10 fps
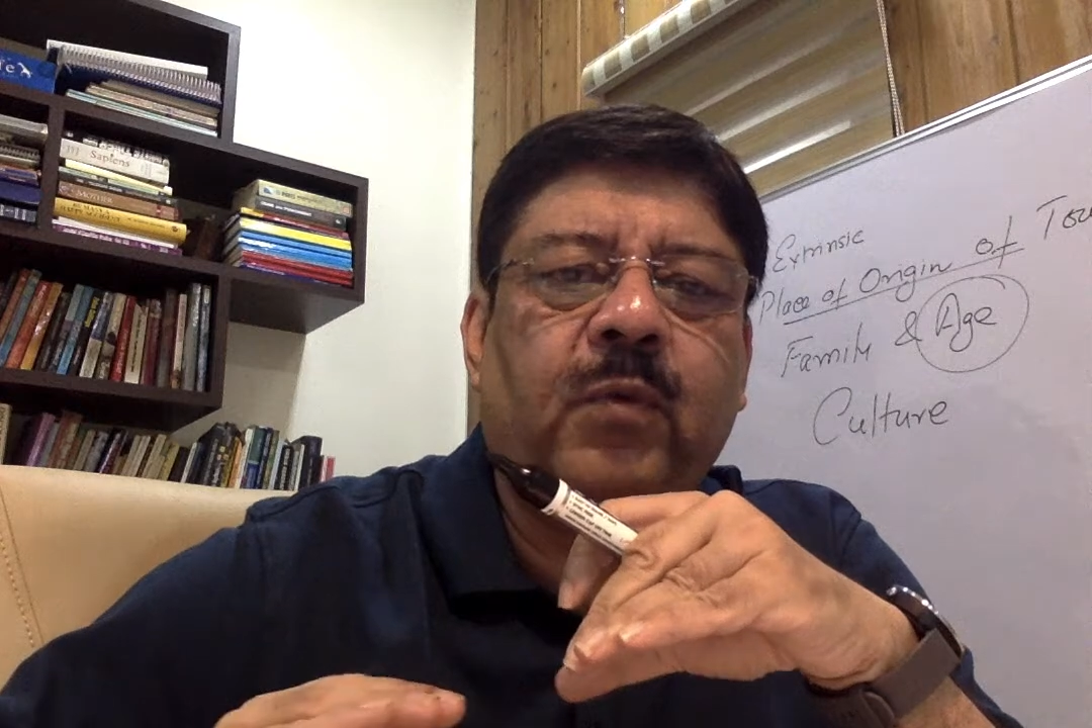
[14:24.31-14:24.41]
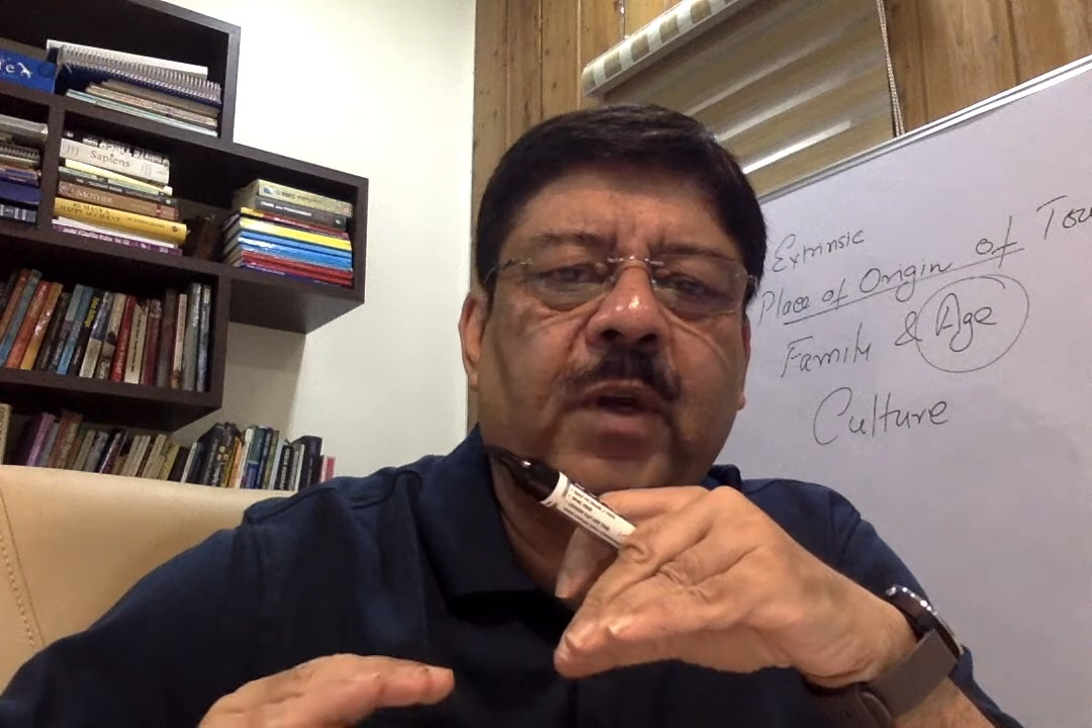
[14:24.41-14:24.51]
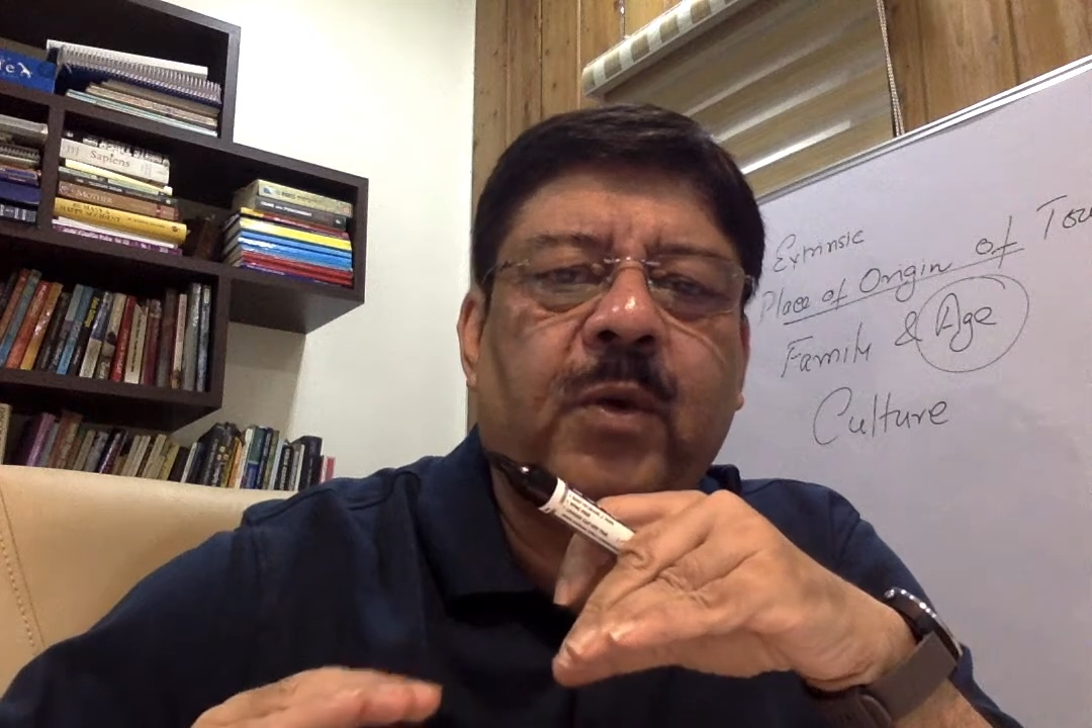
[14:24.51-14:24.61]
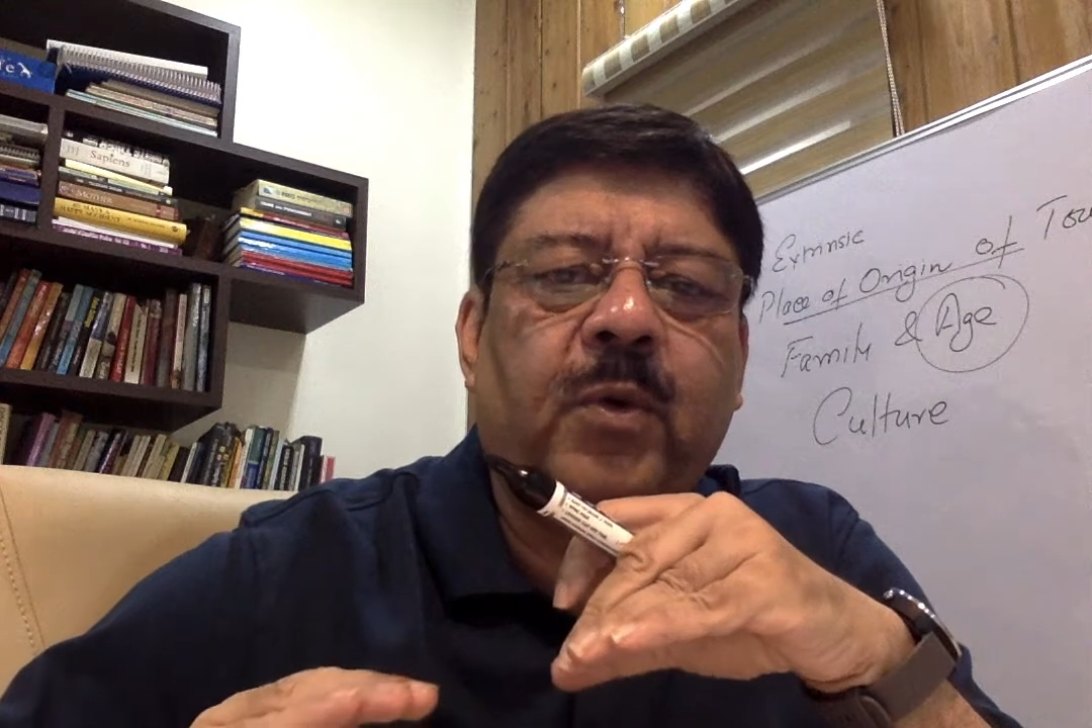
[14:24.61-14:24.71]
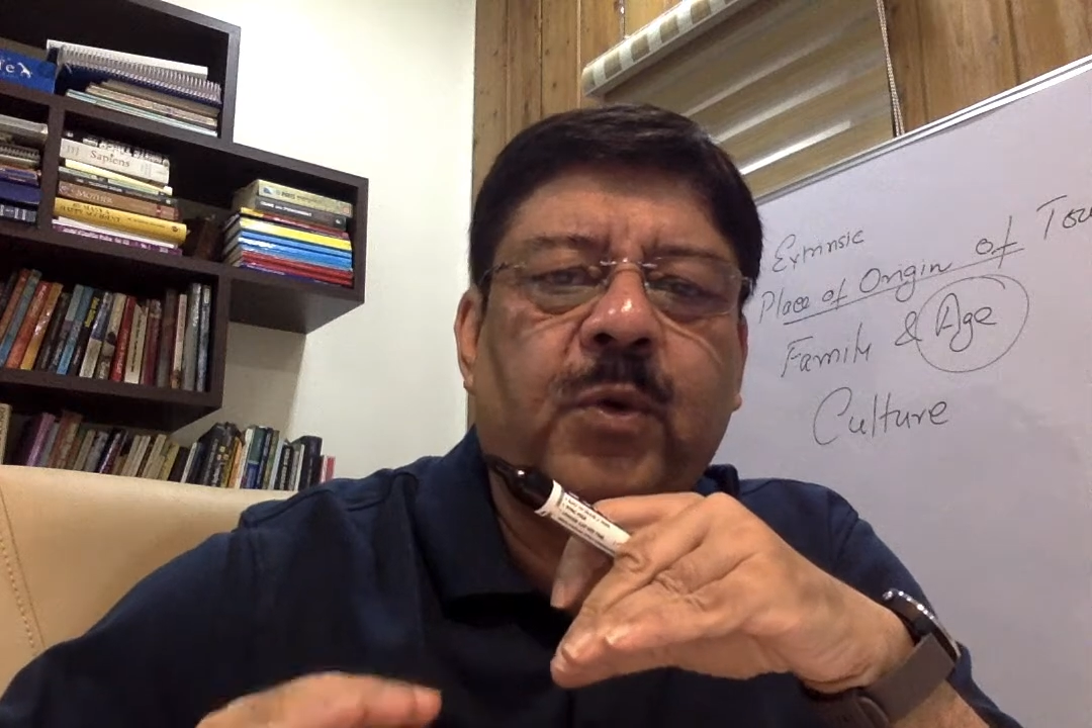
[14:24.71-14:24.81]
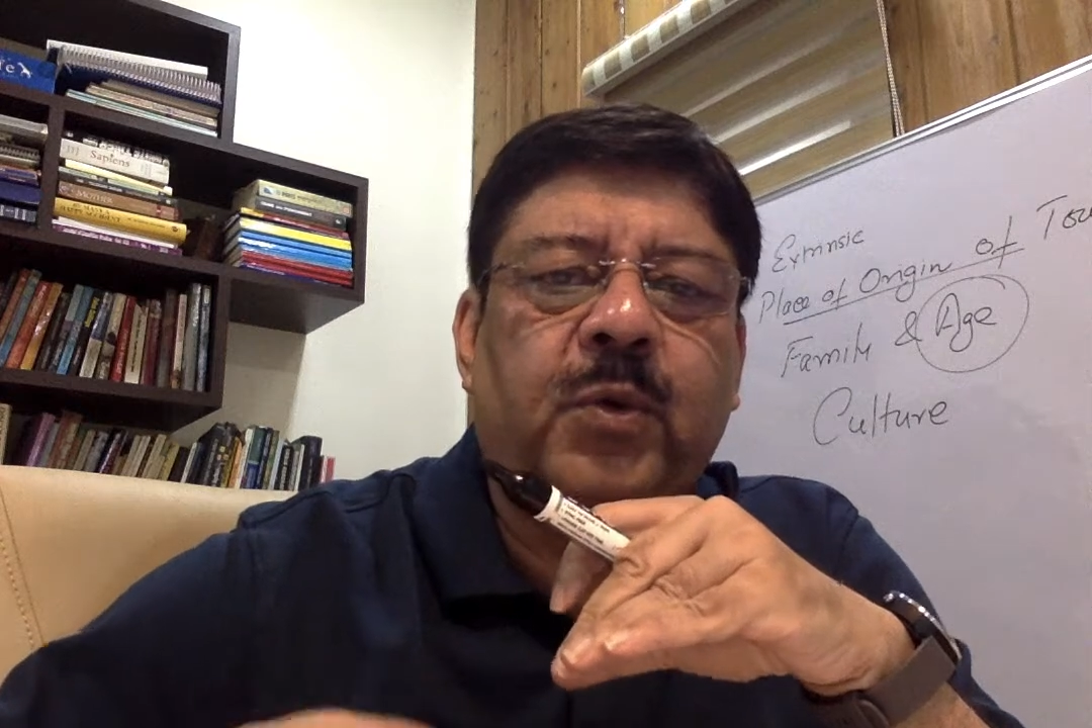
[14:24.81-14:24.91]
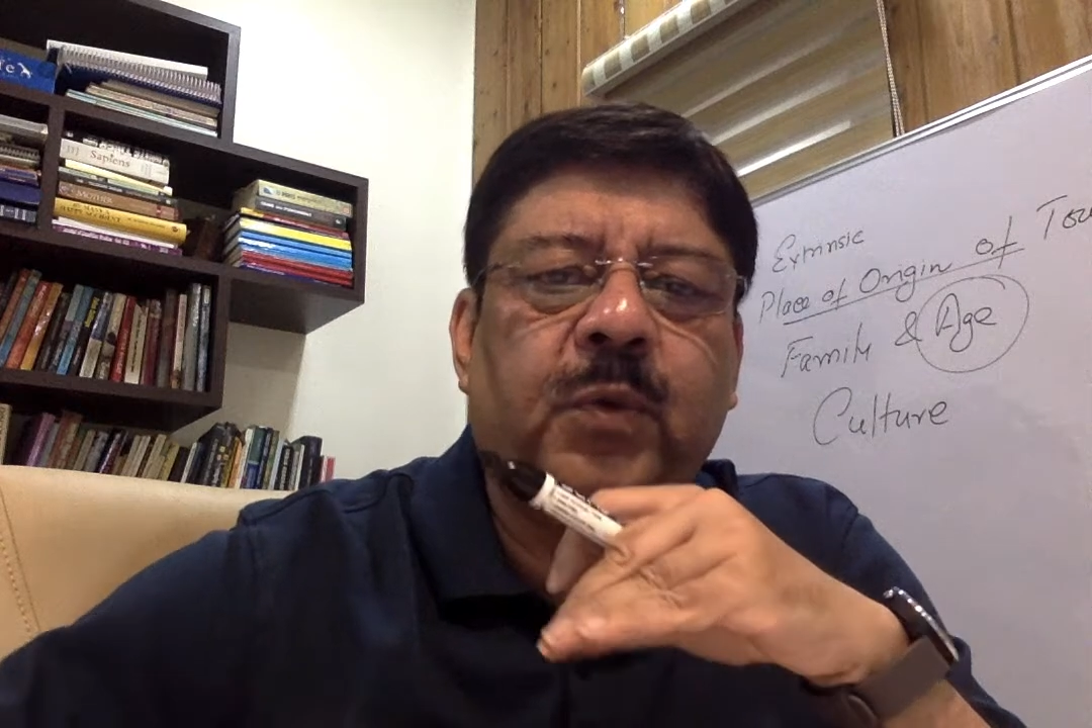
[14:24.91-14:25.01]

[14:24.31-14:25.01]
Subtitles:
will go